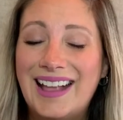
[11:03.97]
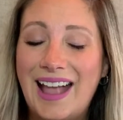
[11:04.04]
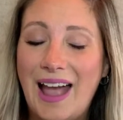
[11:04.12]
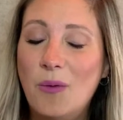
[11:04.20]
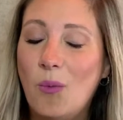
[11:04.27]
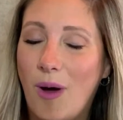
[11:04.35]

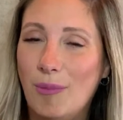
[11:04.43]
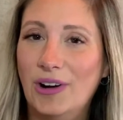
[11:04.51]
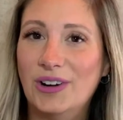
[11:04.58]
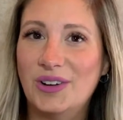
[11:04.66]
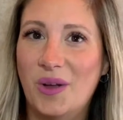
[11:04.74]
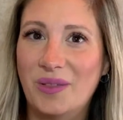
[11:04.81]
at
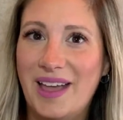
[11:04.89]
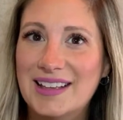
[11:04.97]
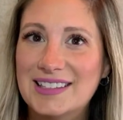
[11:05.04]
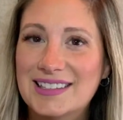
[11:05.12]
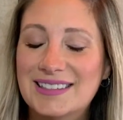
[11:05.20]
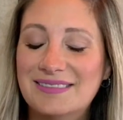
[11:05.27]
Walmart, no
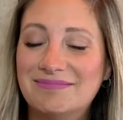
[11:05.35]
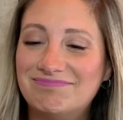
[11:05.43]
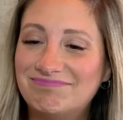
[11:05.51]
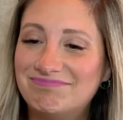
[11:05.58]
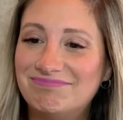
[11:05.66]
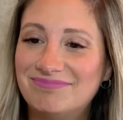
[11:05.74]
less.
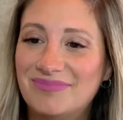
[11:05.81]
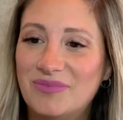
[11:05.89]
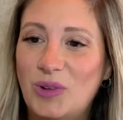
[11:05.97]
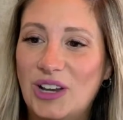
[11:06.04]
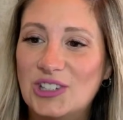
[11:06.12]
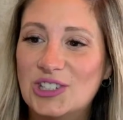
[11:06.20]

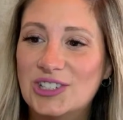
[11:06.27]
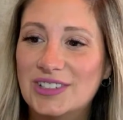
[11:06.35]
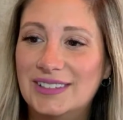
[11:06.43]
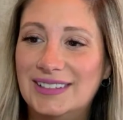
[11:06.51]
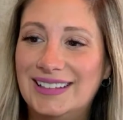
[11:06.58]
Which